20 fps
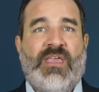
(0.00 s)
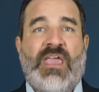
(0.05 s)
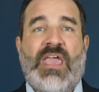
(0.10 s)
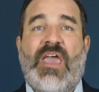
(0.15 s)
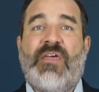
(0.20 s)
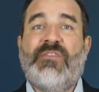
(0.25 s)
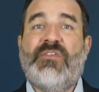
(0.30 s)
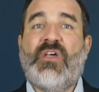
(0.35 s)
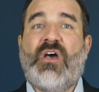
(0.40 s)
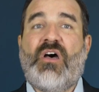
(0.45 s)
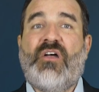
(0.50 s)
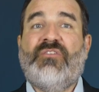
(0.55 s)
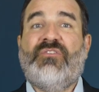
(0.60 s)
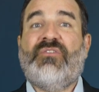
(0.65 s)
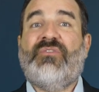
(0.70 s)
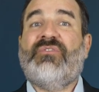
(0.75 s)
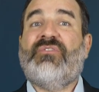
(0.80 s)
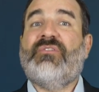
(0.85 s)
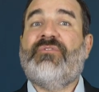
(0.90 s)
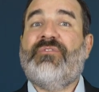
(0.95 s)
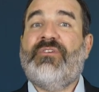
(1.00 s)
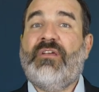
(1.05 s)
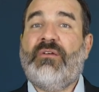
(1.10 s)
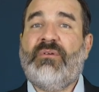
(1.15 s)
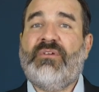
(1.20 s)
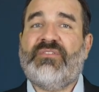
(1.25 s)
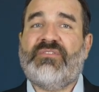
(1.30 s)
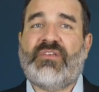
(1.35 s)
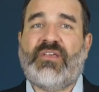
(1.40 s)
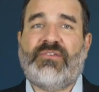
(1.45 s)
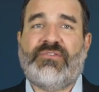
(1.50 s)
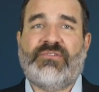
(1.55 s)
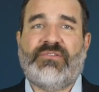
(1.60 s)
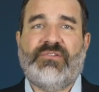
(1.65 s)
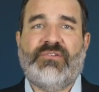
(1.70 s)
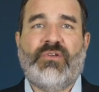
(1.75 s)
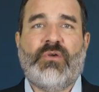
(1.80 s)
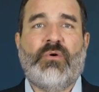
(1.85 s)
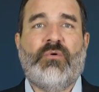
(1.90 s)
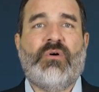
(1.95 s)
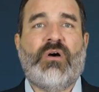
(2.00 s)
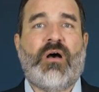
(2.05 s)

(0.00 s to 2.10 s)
And the odds of severe recession go